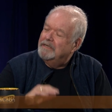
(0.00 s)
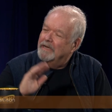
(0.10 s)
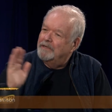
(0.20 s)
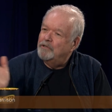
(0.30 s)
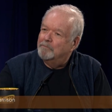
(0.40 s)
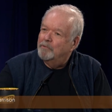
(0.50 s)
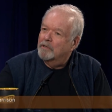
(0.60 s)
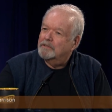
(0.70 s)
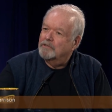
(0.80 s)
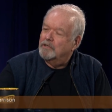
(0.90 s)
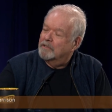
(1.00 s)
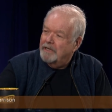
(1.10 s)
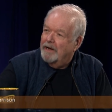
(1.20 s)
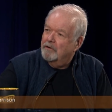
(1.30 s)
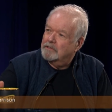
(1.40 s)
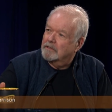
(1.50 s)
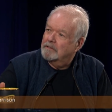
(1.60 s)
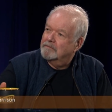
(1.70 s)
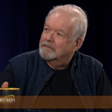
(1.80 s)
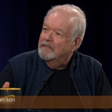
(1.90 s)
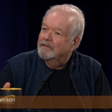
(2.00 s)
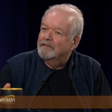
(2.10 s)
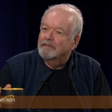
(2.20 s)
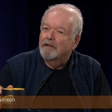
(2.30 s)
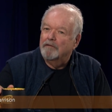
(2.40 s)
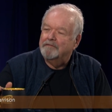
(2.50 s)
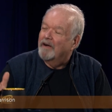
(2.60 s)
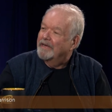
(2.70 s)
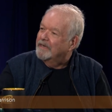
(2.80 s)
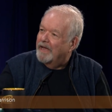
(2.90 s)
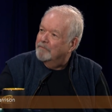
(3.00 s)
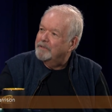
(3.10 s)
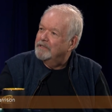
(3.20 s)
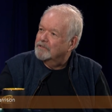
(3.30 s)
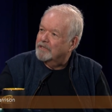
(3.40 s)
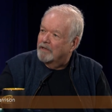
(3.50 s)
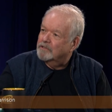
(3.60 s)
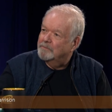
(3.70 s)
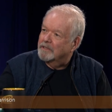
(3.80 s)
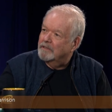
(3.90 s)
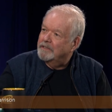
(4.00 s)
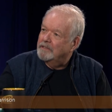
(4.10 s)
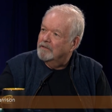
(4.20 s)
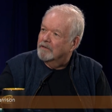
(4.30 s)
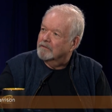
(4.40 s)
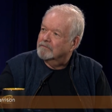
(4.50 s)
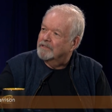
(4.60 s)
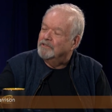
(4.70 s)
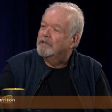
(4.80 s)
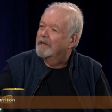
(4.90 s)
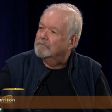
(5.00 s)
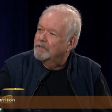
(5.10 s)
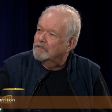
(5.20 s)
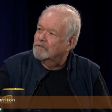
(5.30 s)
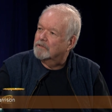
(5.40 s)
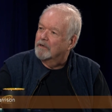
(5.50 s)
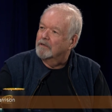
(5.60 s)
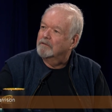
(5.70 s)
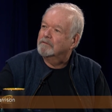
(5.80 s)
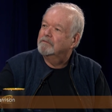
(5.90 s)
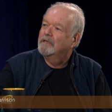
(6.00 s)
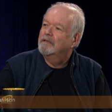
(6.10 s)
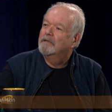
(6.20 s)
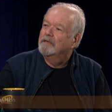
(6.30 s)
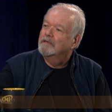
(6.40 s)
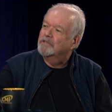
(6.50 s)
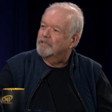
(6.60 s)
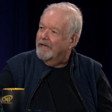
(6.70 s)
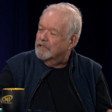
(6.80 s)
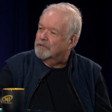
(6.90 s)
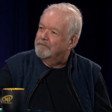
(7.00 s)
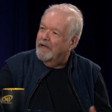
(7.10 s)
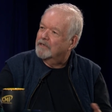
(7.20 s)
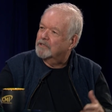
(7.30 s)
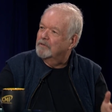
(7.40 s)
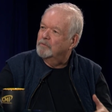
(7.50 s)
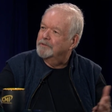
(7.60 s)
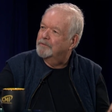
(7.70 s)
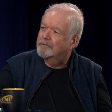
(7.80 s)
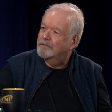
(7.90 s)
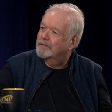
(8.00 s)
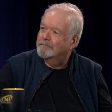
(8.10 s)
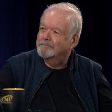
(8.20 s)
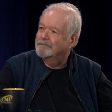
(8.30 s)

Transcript: in your book, does your character find happiness ultimately, or contentment, or well, that would be satisfaction with